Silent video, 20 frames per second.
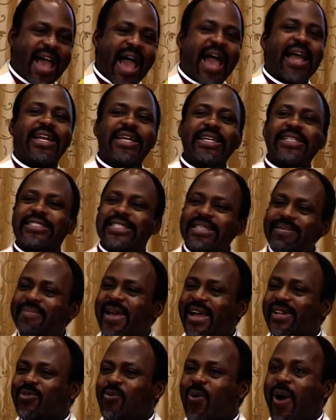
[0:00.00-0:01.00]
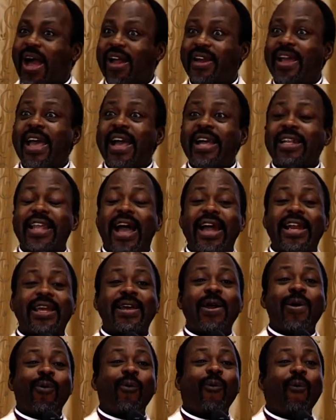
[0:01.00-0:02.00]
an intimate one, that
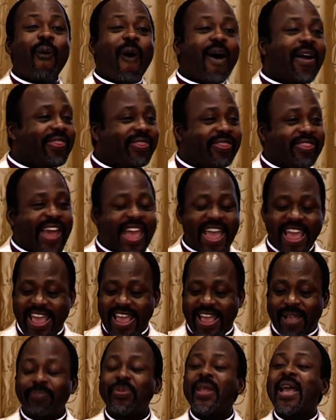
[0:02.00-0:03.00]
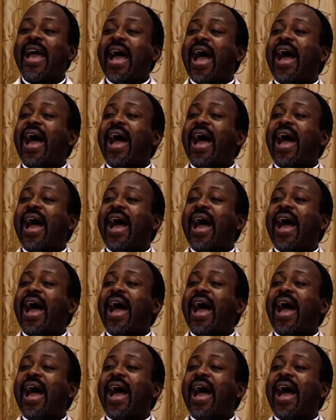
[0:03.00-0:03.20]
in one day,